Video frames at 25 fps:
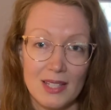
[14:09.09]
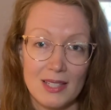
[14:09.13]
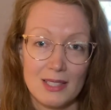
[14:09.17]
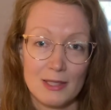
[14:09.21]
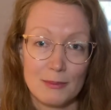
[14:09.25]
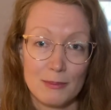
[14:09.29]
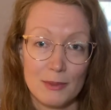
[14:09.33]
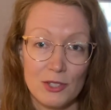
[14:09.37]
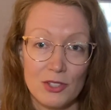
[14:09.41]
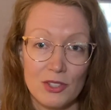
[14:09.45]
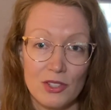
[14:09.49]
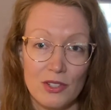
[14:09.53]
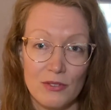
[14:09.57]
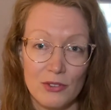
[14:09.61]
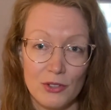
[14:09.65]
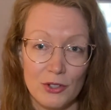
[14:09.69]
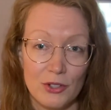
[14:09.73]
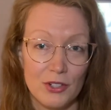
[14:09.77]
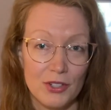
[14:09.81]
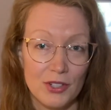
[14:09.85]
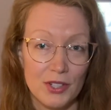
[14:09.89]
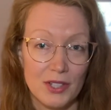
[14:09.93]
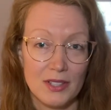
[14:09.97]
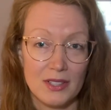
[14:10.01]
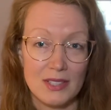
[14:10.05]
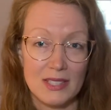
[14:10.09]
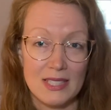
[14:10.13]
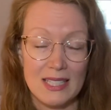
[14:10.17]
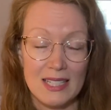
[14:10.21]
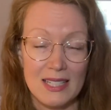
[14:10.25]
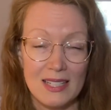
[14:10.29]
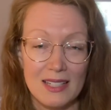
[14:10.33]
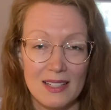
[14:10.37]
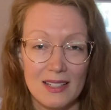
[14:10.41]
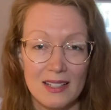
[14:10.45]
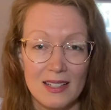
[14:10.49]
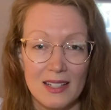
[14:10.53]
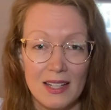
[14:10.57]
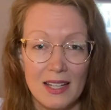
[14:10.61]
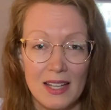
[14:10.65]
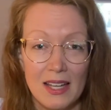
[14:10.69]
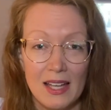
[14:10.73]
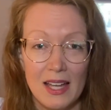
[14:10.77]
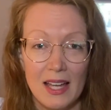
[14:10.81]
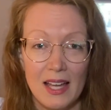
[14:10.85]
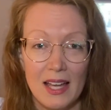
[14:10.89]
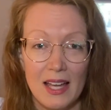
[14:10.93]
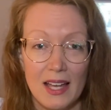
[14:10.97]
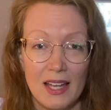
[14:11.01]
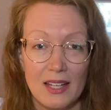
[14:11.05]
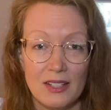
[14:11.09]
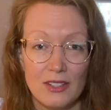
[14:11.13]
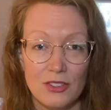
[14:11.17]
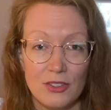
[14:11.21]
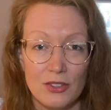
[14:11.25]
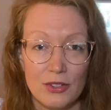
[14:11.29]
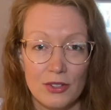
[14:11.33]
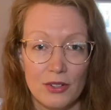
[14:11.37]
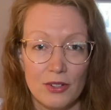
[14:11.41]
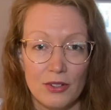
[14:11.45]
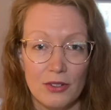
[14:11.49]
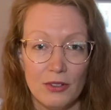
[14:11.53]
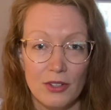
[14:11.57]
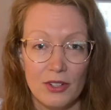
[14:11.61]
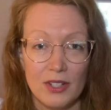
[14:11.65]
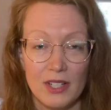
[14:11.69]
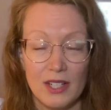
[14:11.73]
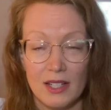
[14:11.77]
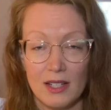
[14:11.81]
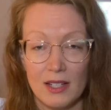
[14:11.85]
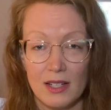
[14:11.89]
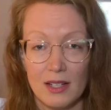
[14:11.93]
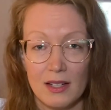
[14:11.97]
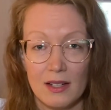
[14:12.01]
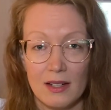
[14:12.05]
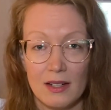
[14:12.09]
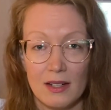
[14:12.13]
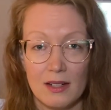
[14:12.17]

Especially if you're a young teen and you're looking